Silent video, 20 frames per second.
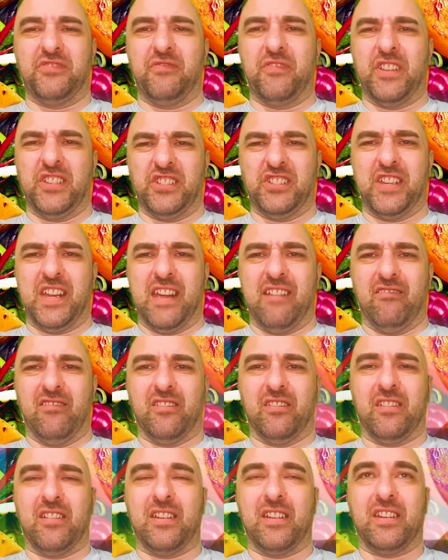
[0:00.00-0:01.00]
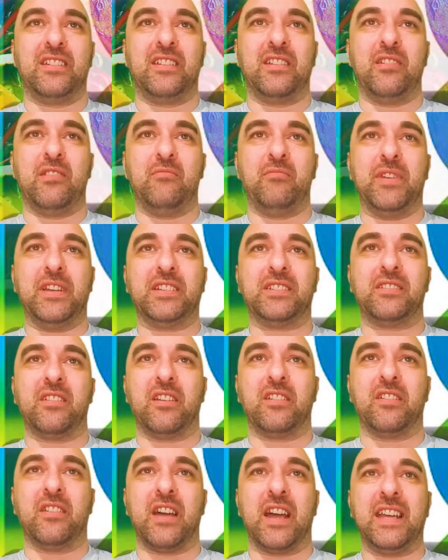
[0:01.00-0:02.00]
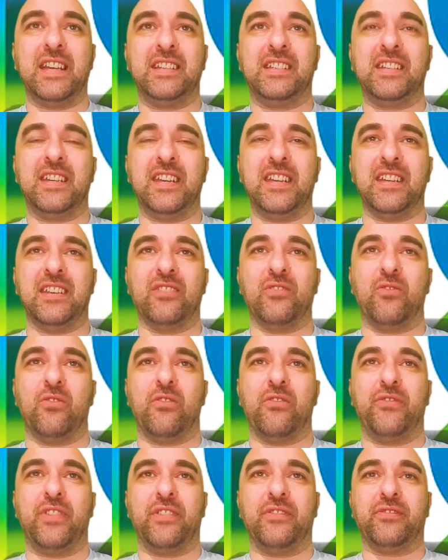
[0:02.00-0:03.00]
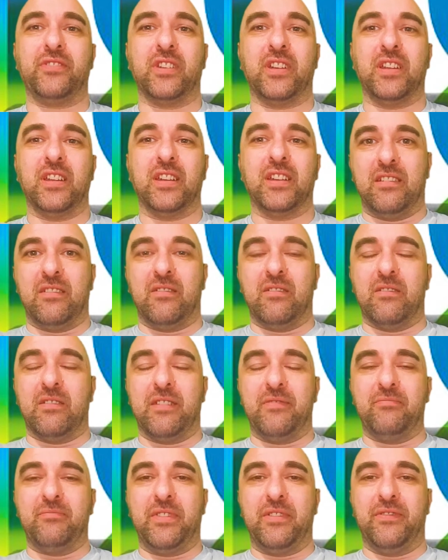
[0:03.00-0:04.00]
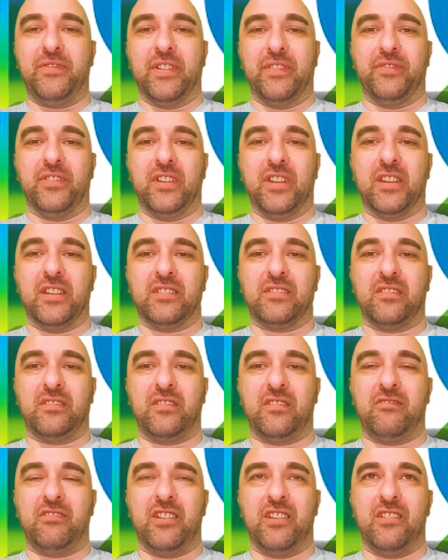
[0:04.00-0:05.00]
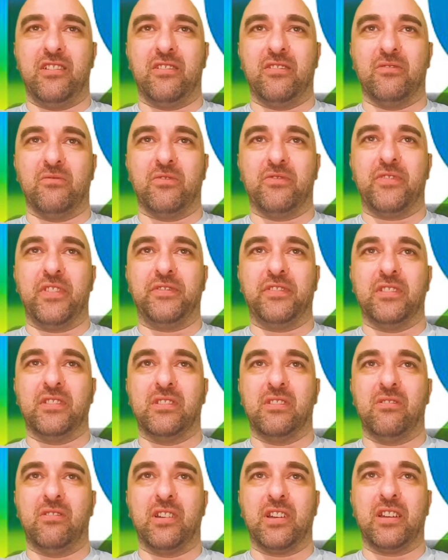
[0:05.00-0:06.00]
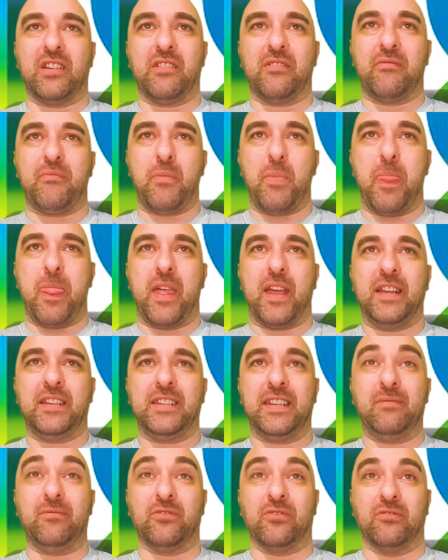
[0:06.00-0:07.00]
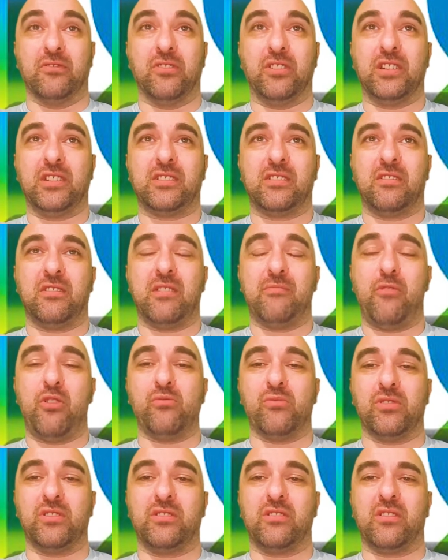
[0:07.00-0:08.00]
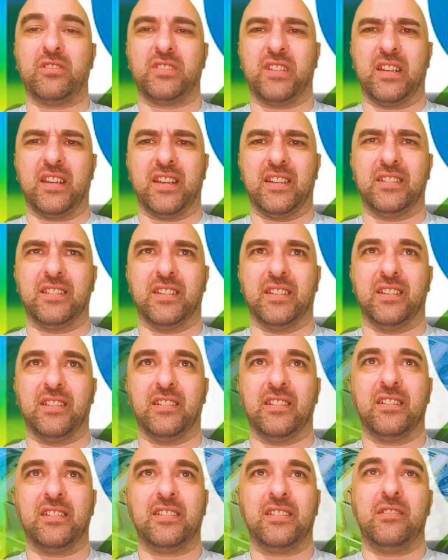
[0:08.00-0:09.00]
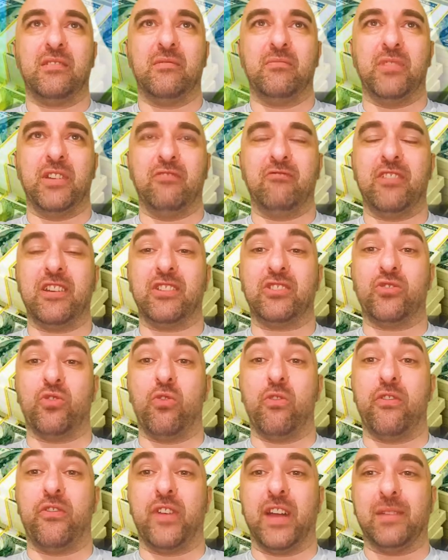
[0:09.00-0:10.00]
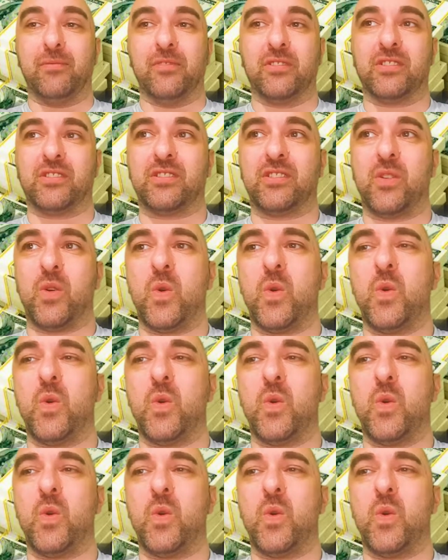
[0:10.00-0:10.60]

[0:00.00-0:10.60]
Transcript: Vegetarian. Be stuck at 18 or 50? Oh, I haven't been 50 yet, so I don't really know what 50 is like. 18 was alright, so at the moment I'll say 18. Be rich or famous?